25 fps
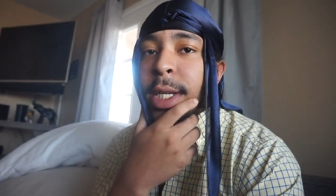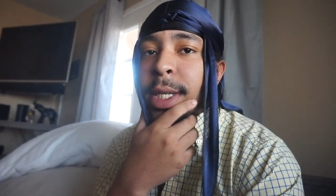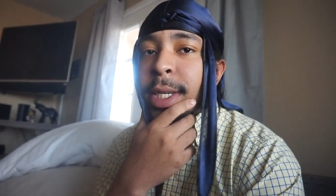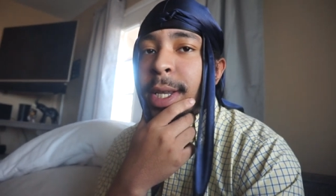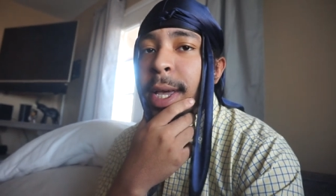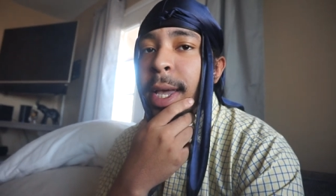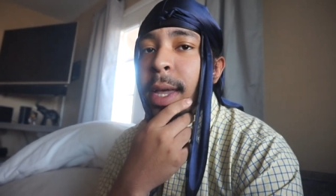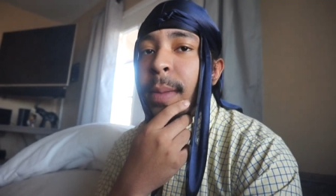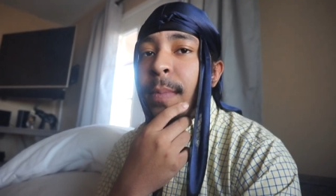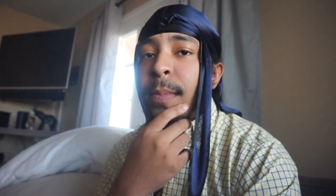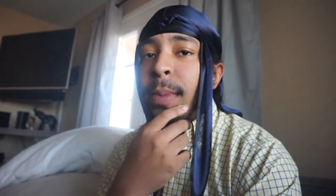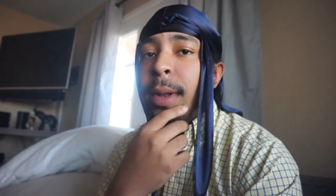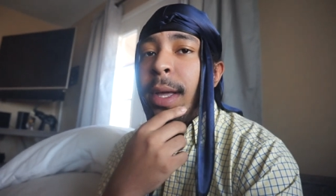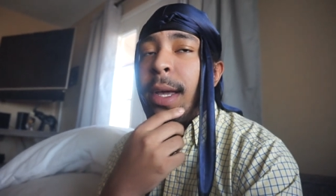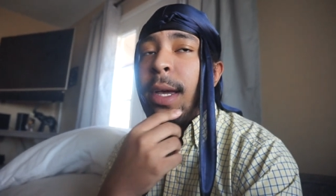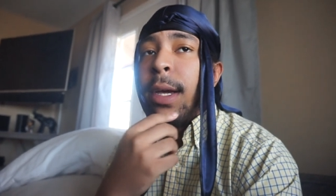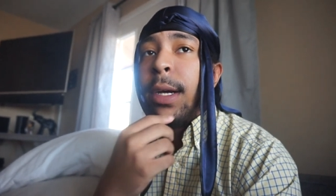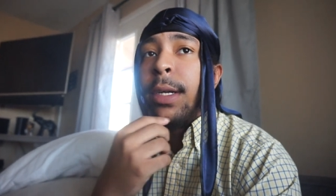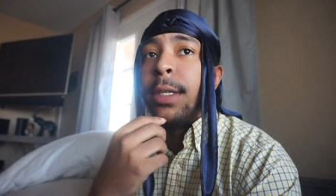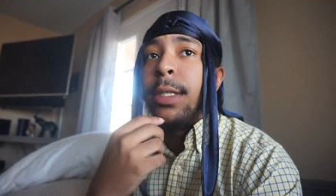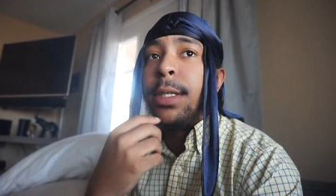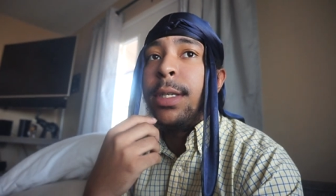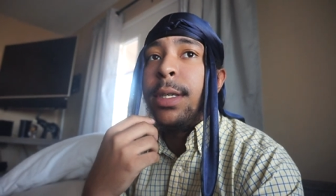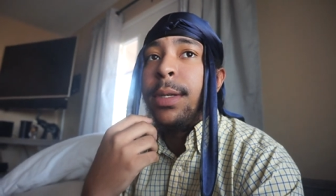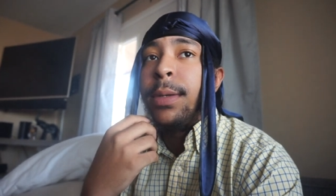taking
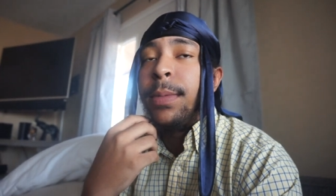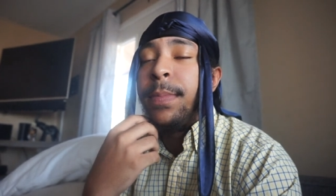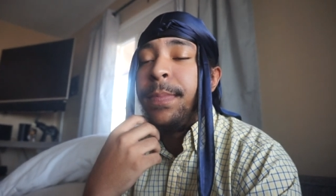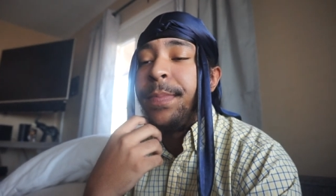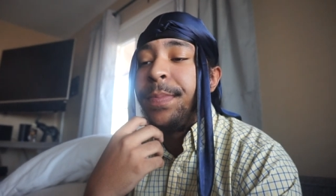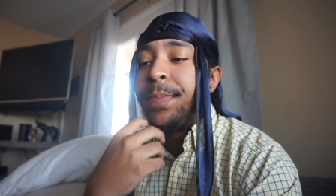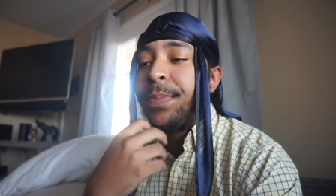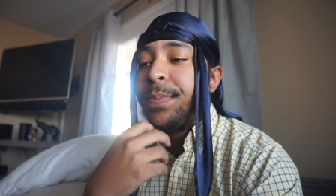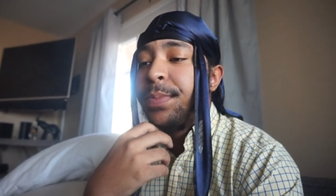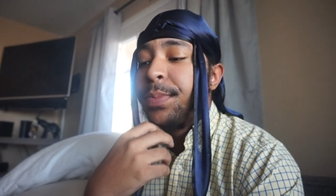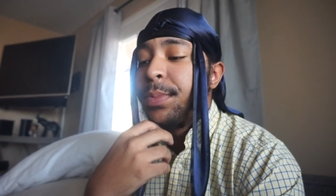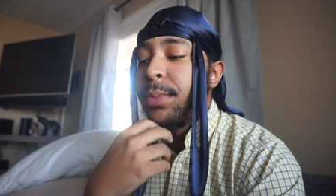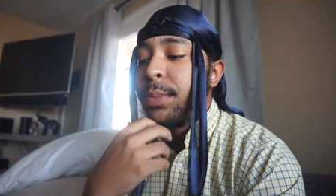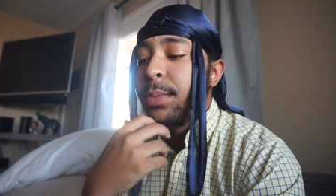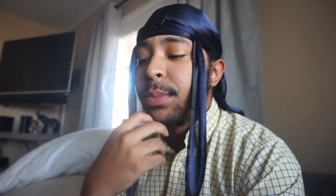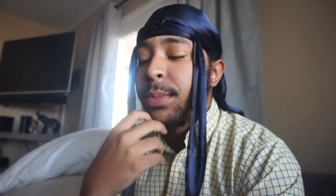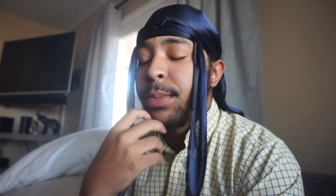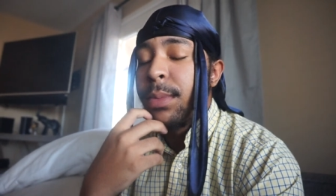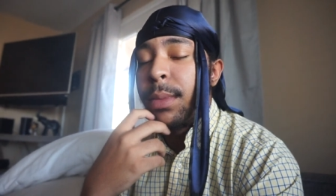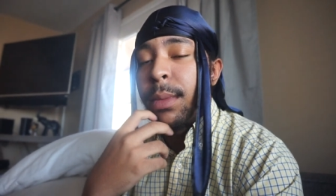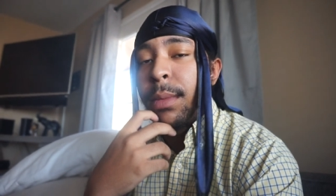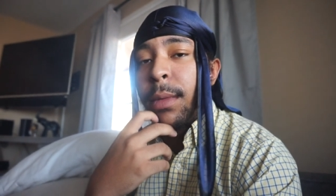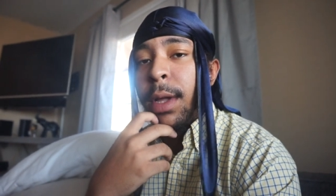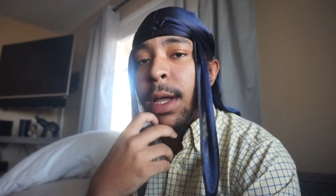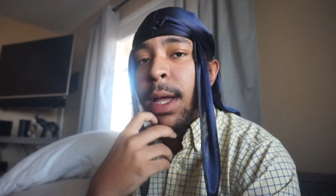blinkers.
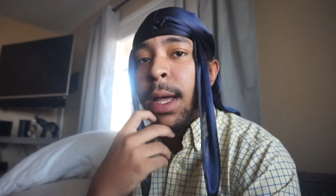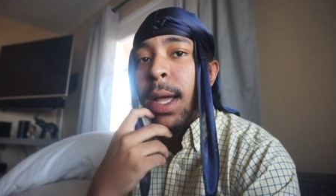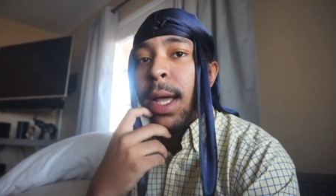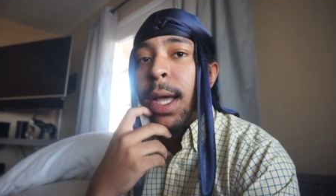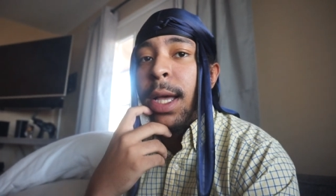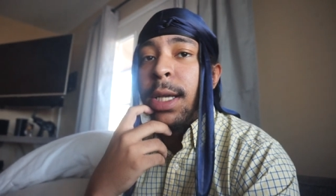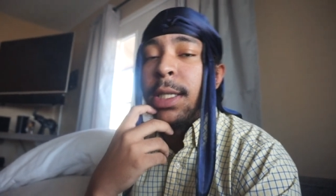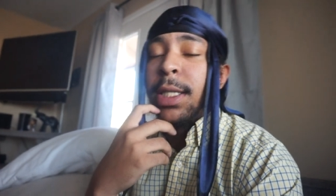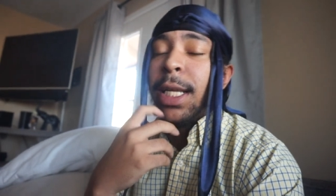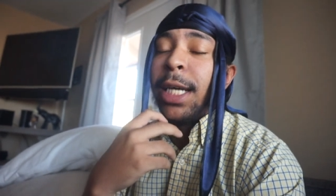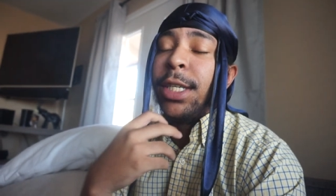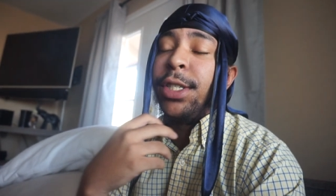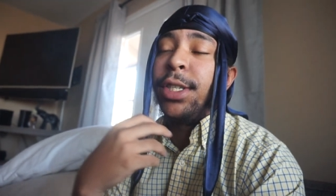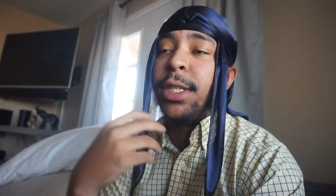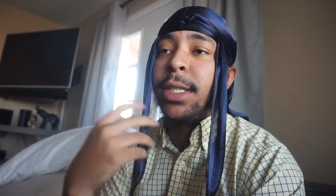That's